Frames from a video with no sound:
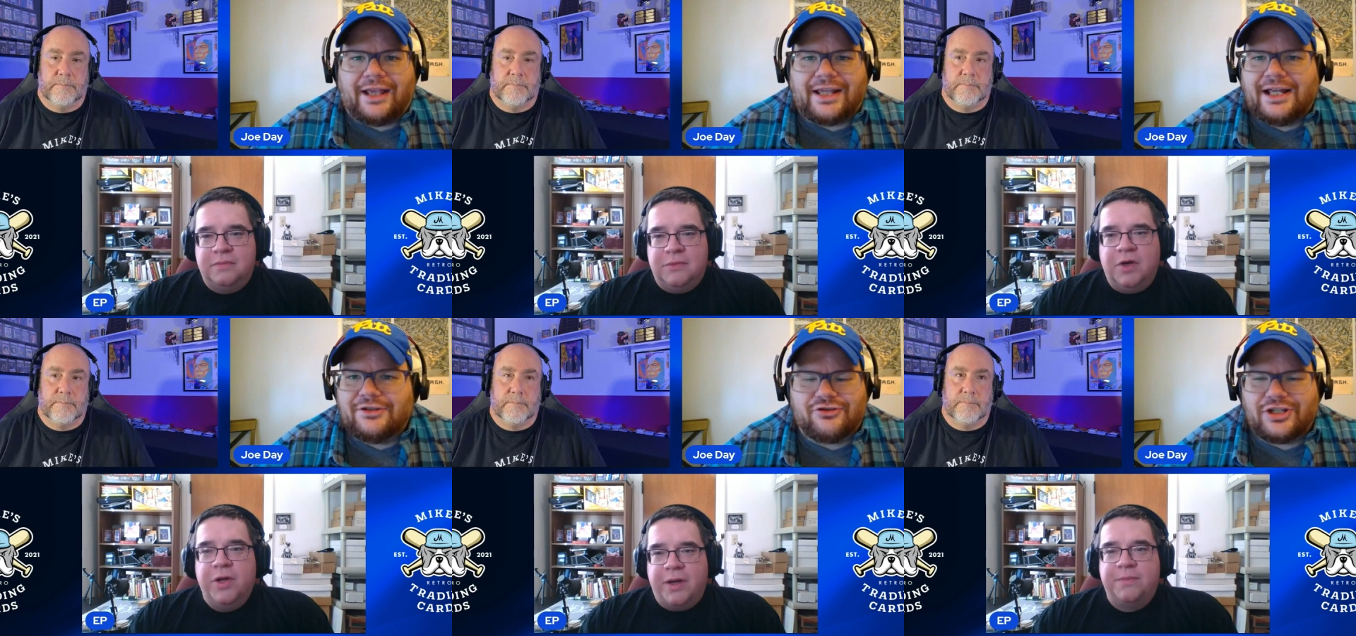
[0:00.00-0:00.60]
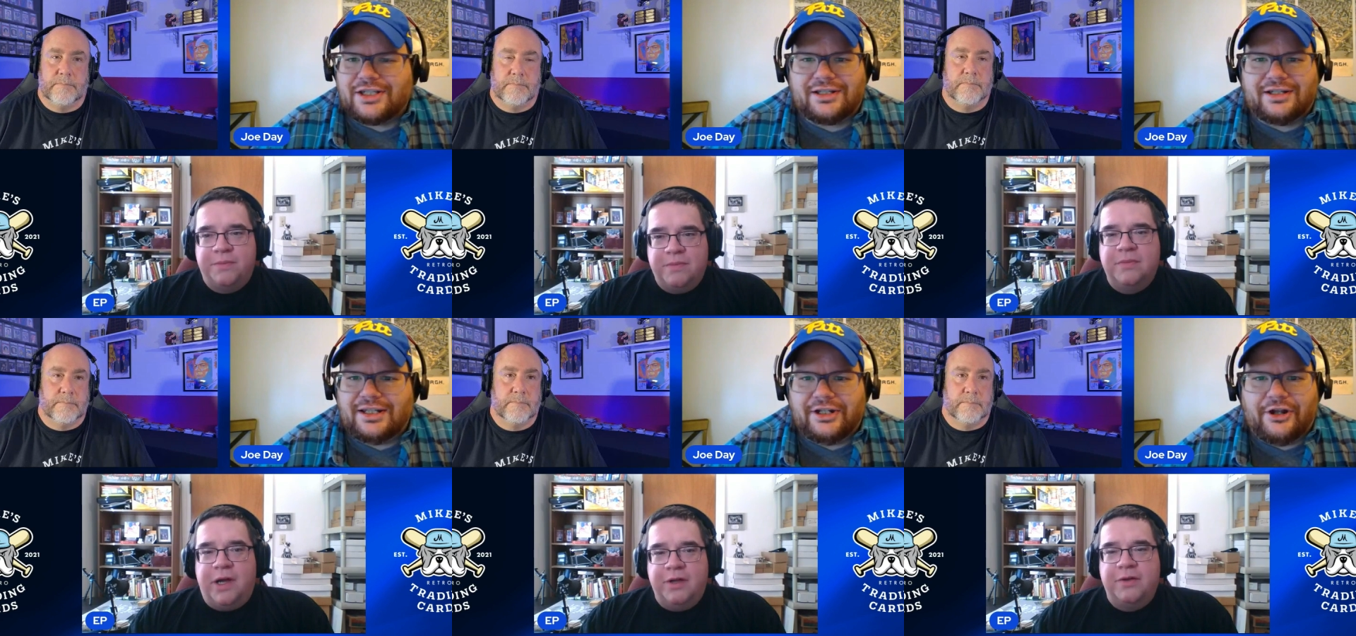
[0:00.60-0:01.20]
Speaker 1: That is oh, yeah. just,
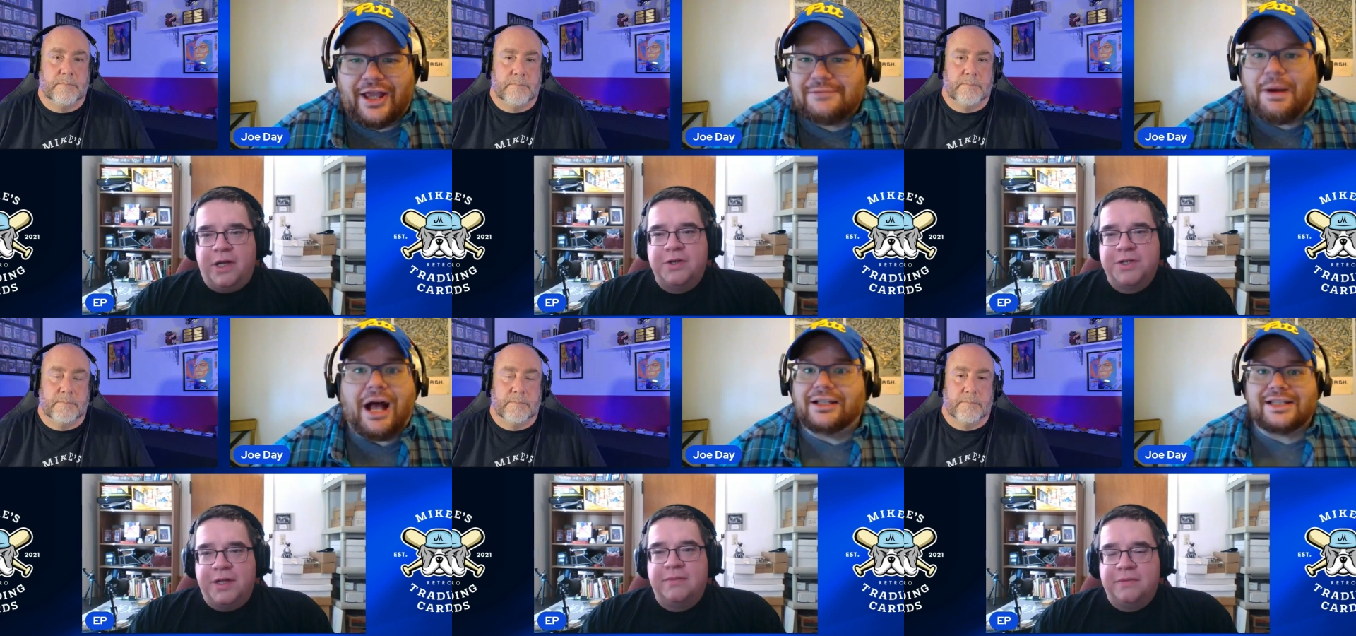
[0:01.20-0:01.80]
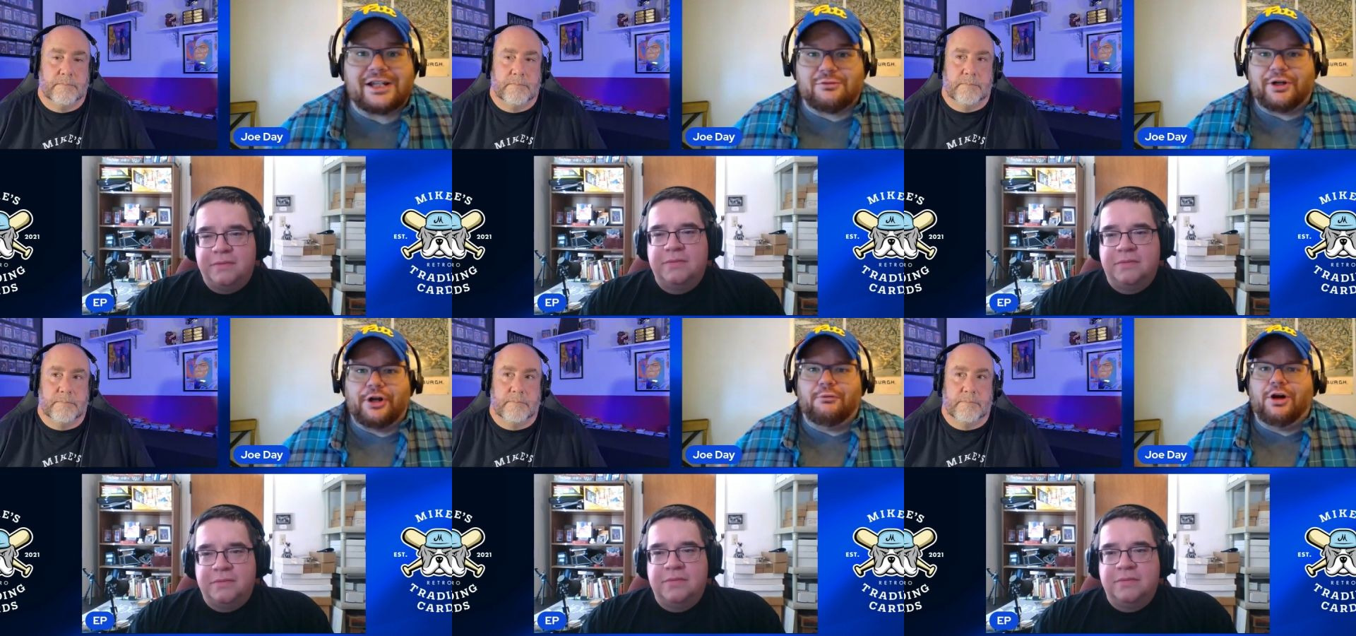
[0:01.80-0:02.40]
you know, I, that's I politics one
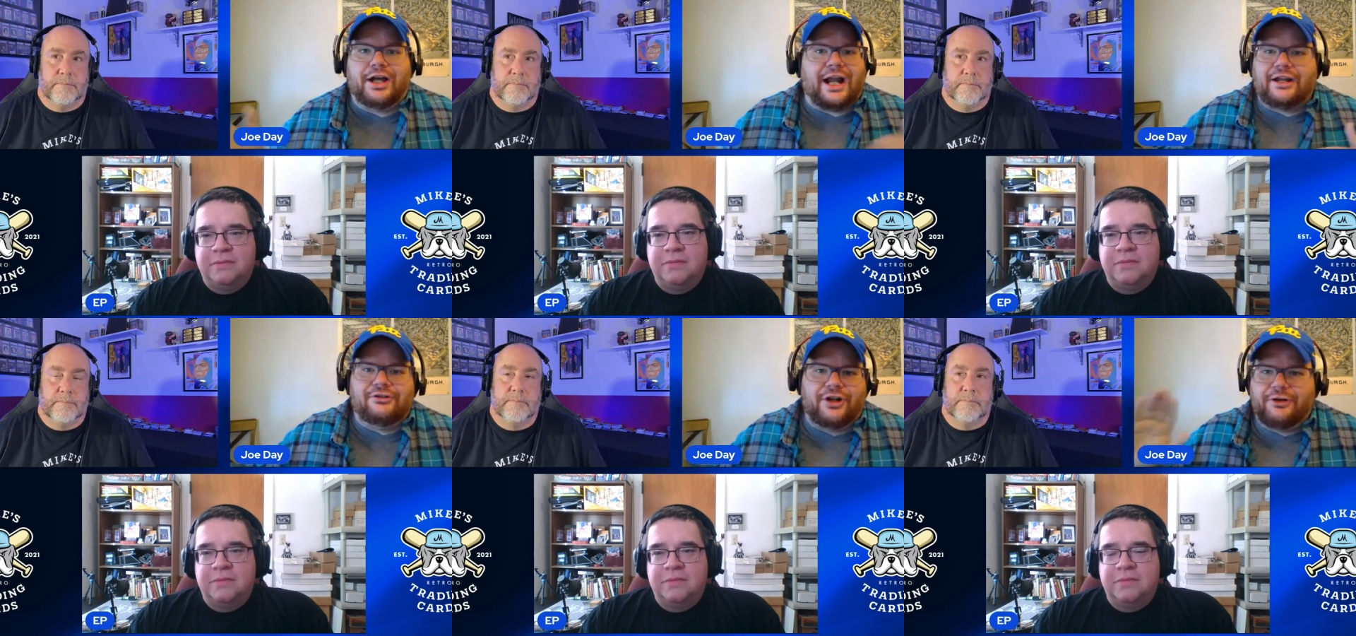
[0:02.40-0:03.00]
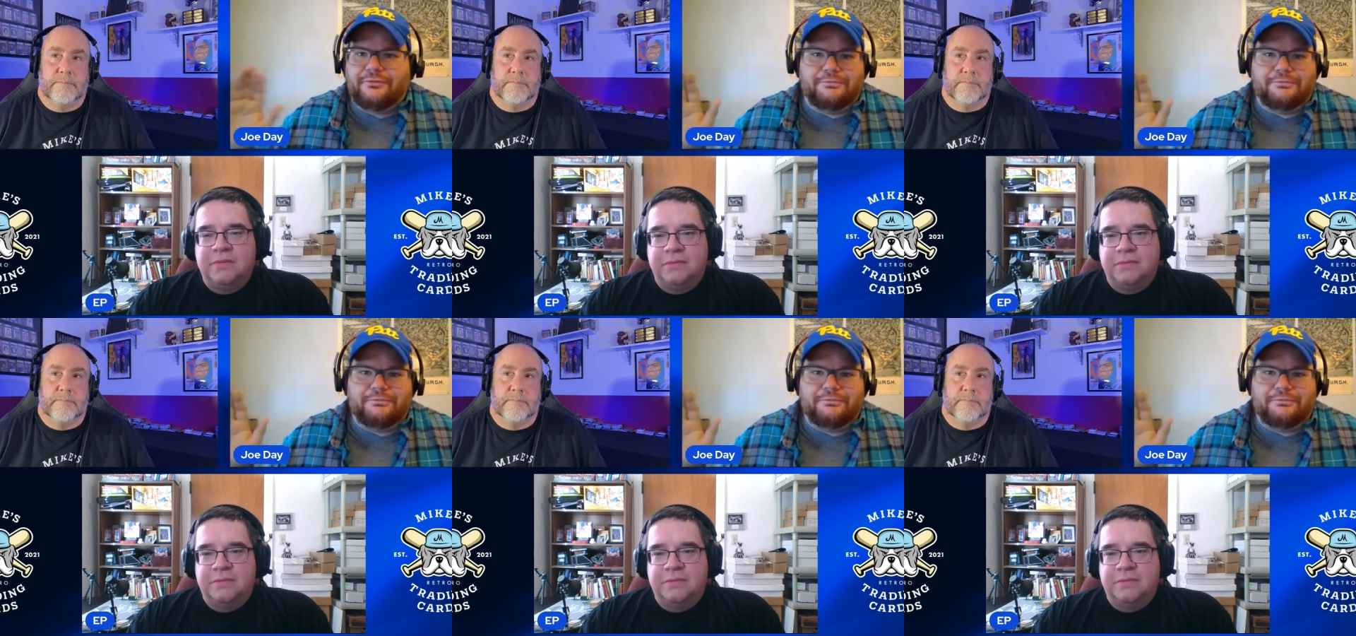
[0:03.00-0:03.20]
oh one. I don't know